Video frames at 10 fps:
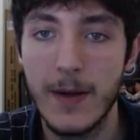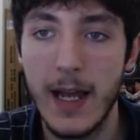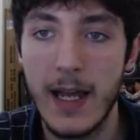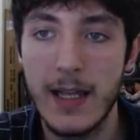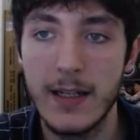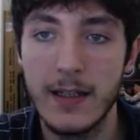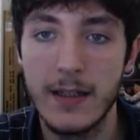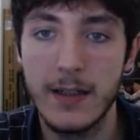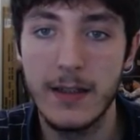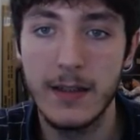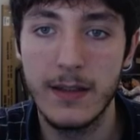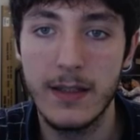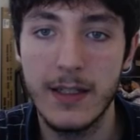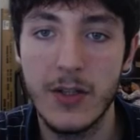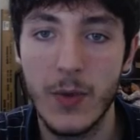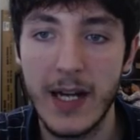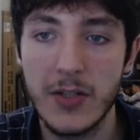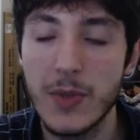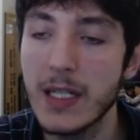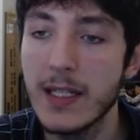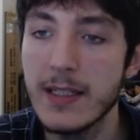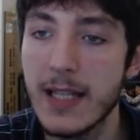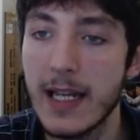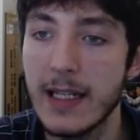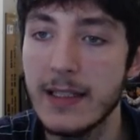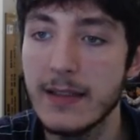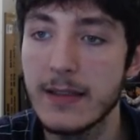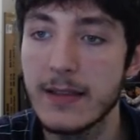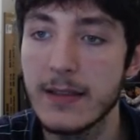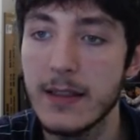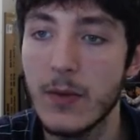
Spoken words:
And the directory contains